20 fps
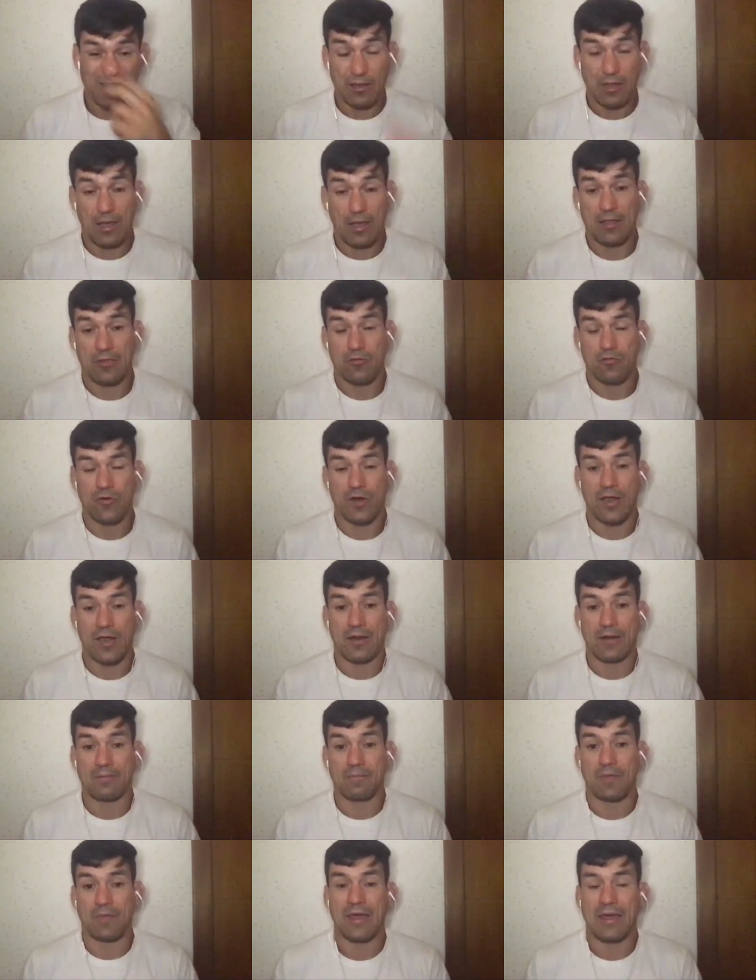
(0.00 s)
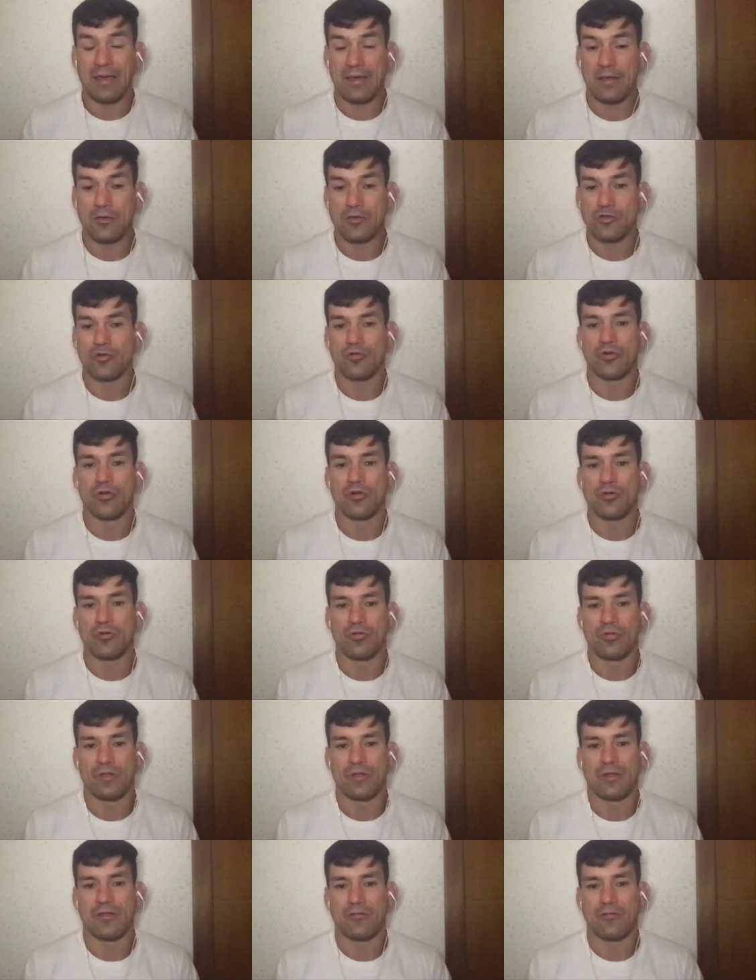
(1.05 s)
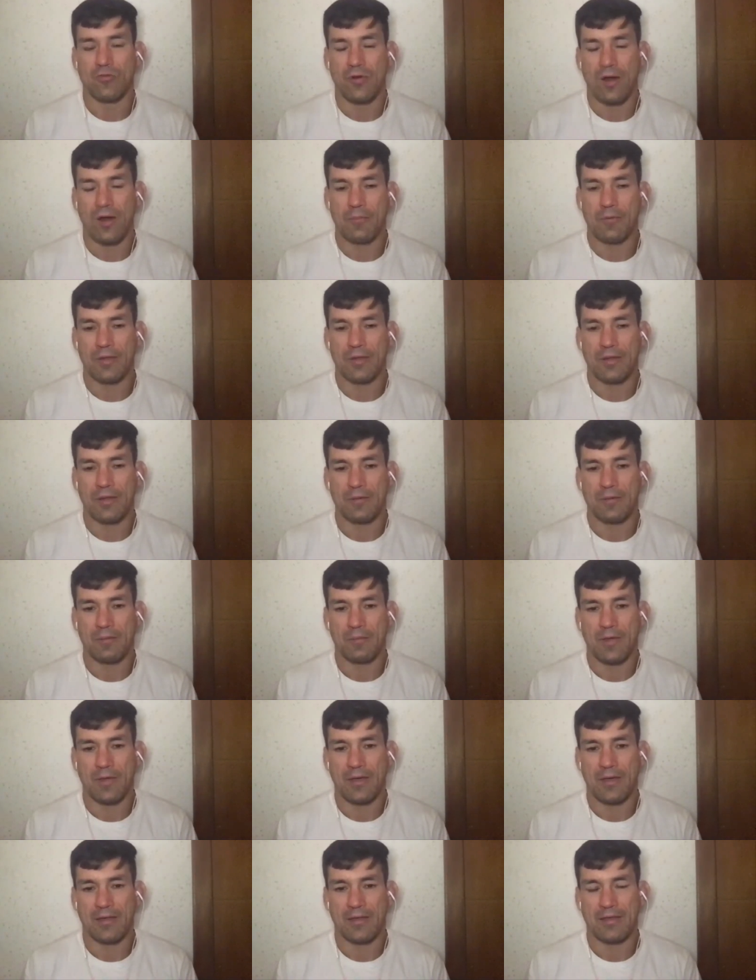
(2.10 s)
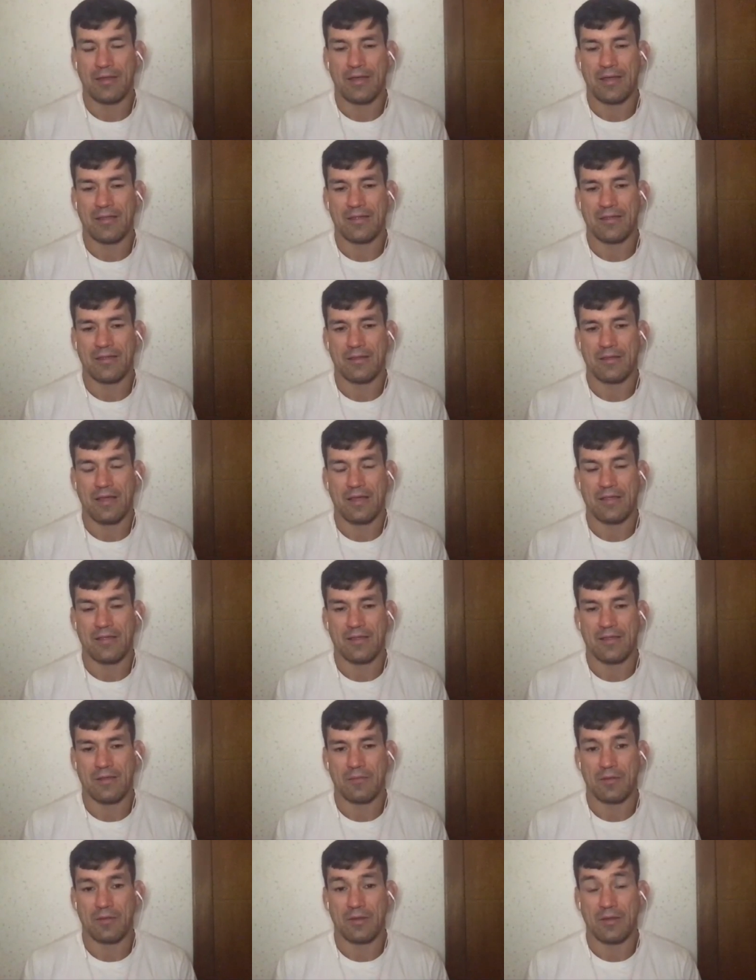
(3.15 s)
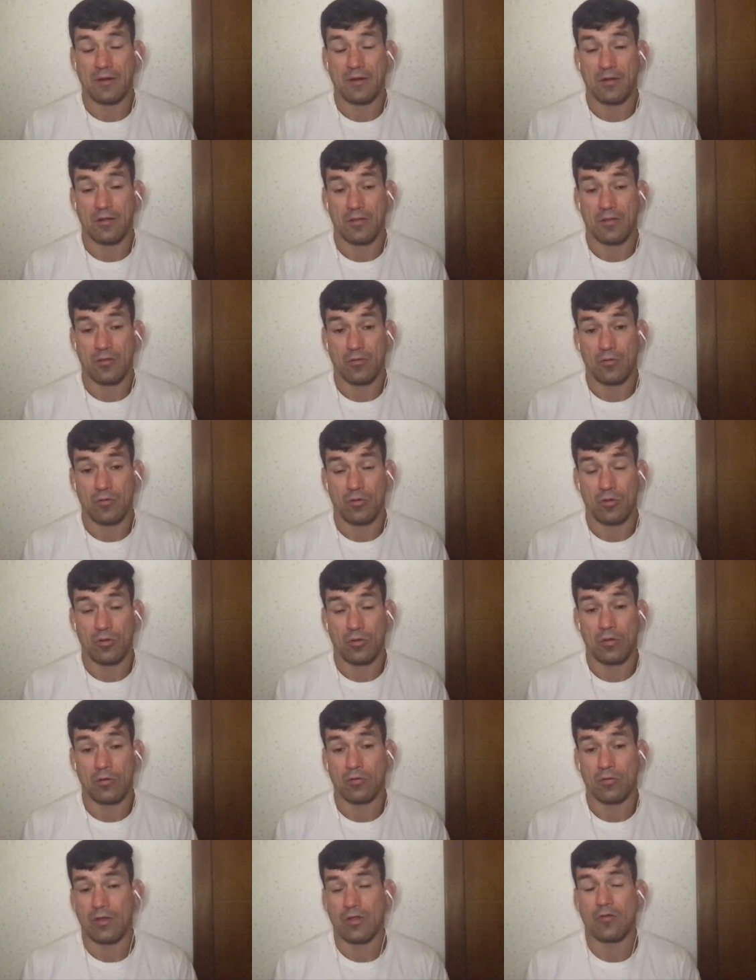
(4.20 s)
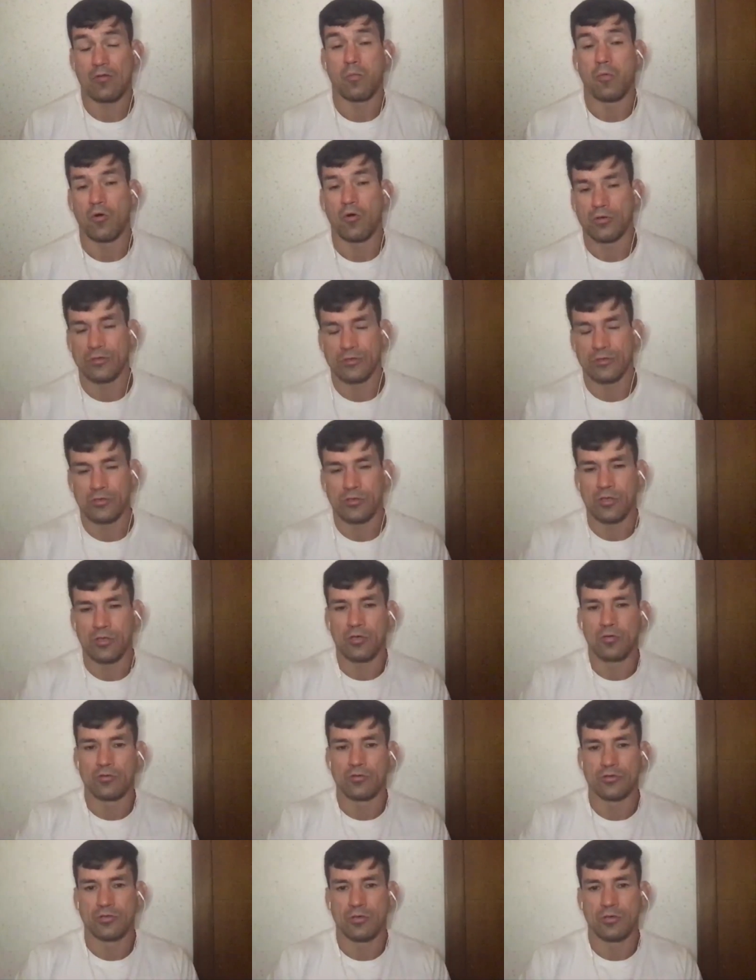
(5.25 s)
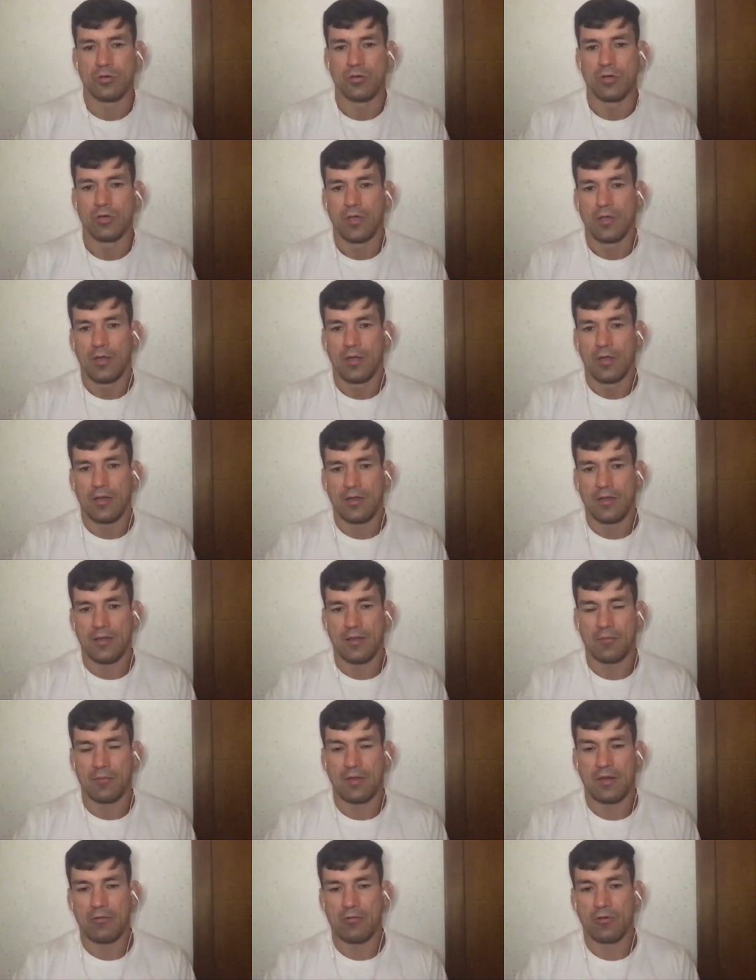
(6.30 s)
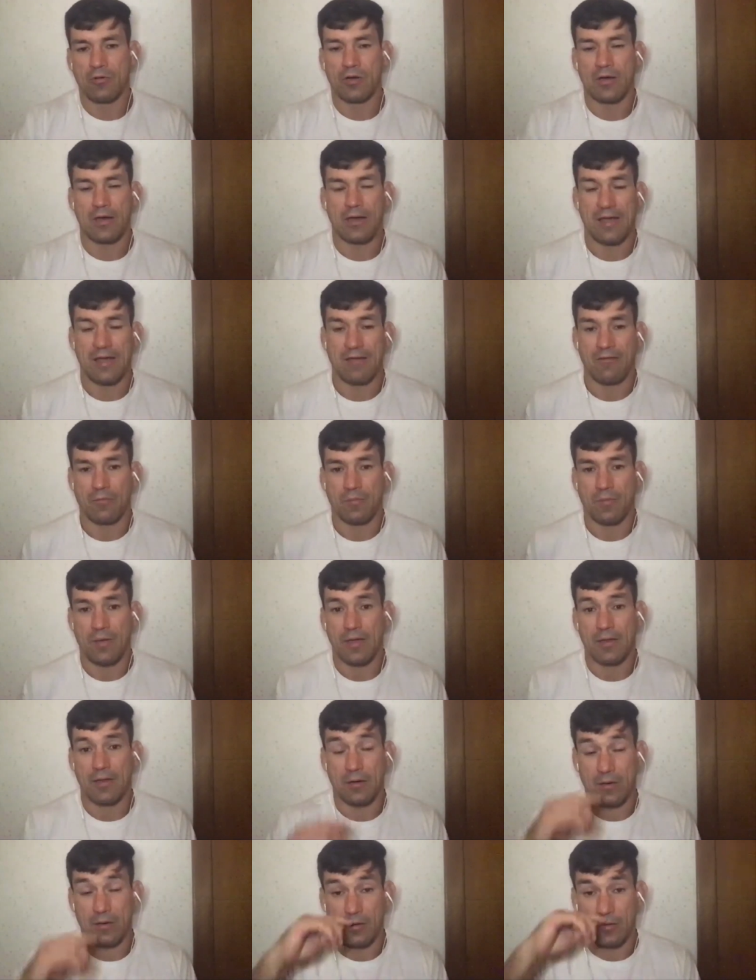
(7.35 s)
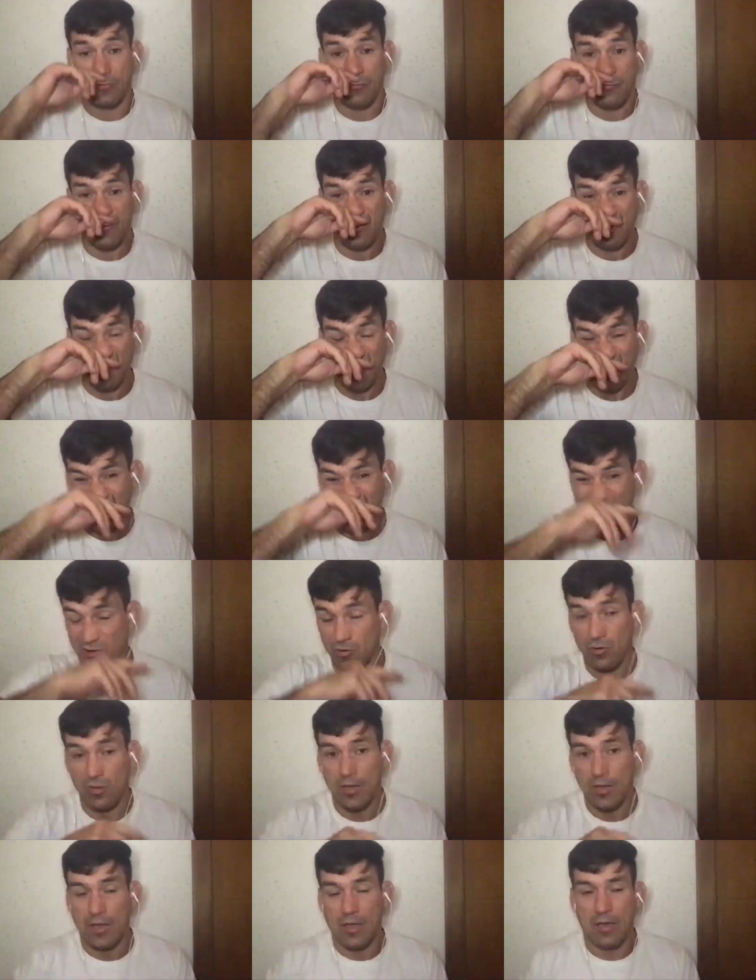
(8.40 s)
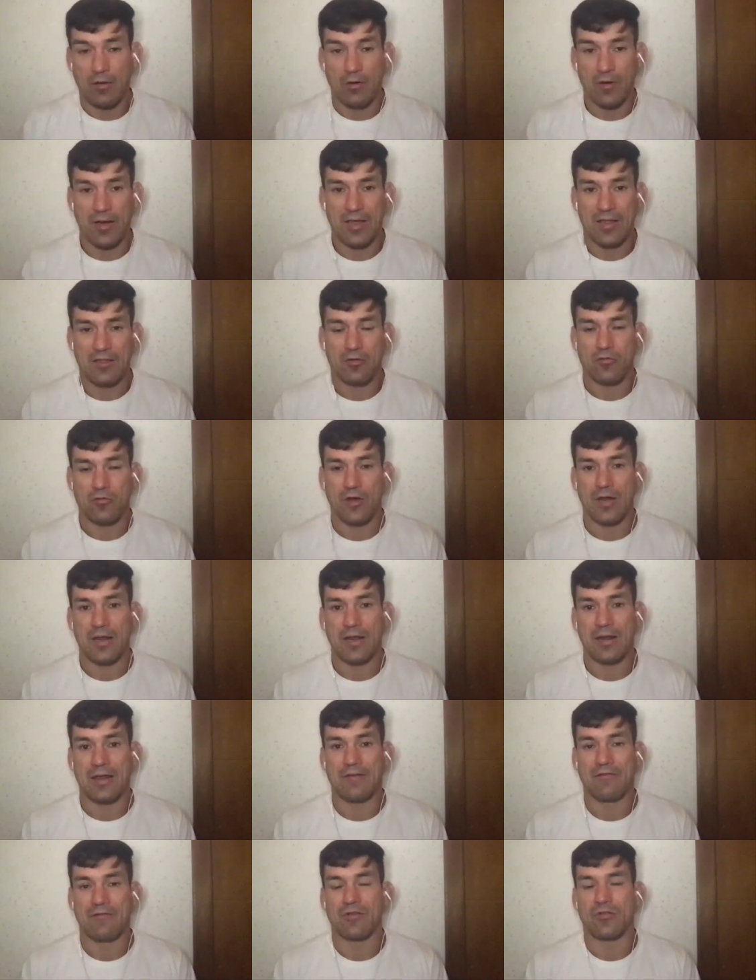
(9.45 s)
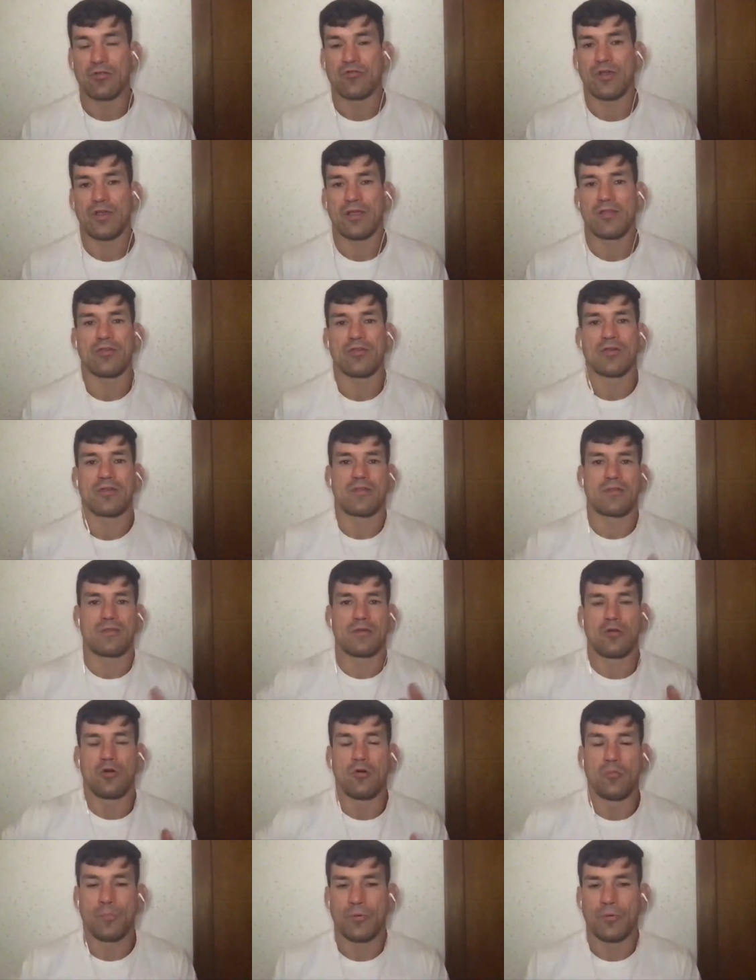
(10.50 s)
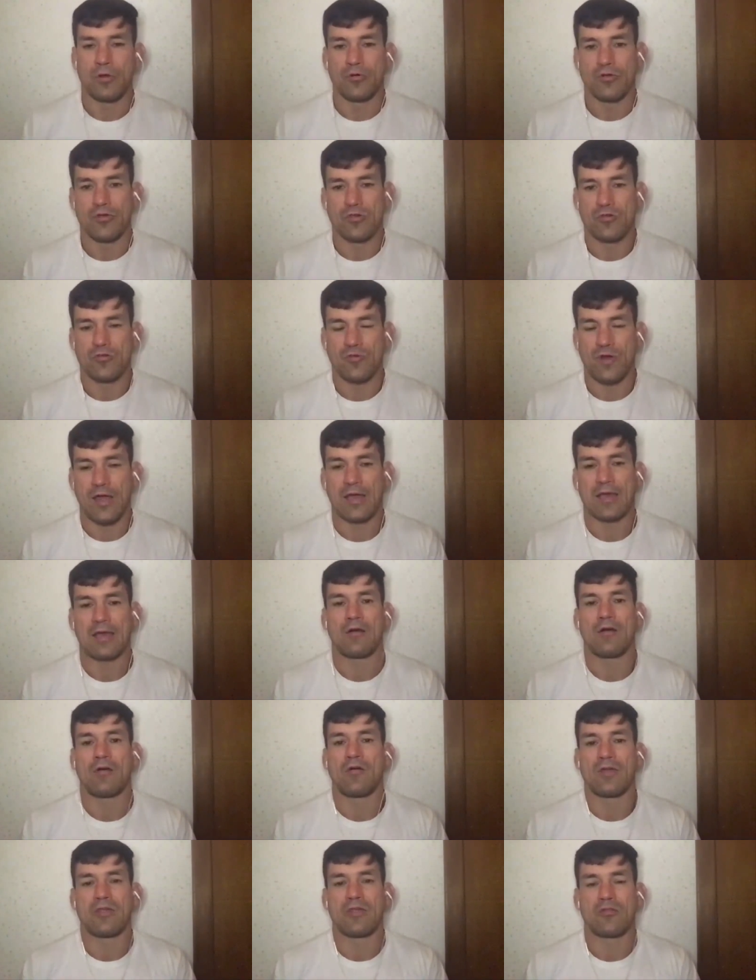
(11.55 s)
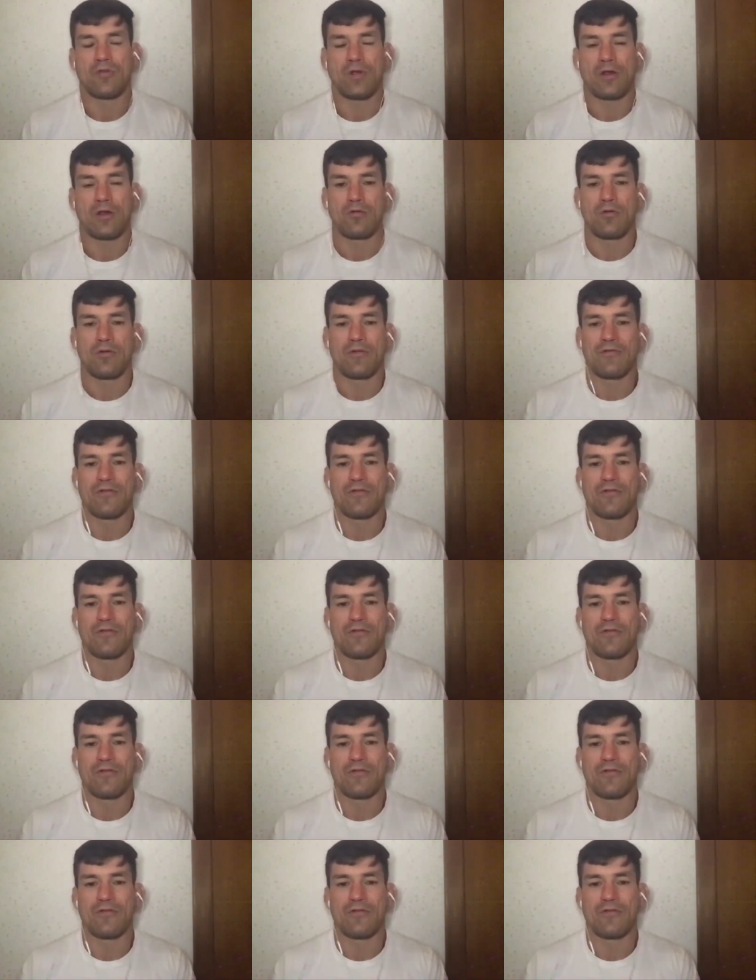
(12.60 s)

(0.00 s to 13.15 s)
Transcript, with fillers: uh, train him to use his grappling mma and that's that's something that is, is new the sport's new so it's something that we're gonna have better in the future. So when I train, I never train just you know pure striking. I always train with